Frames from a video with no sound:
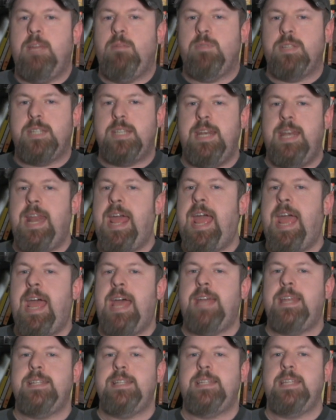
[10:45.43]
it was
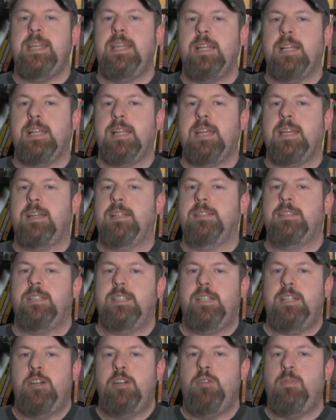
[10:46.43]
nad tingling,
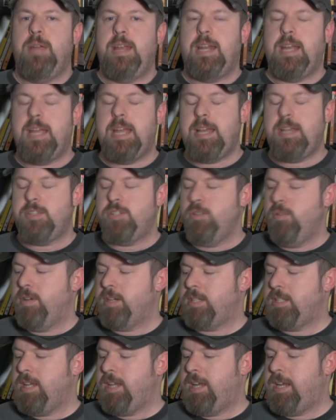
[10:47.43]
you know. And I got so
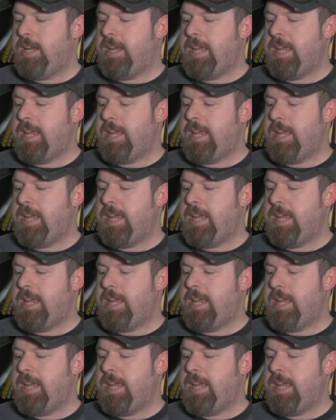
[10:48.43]
excited.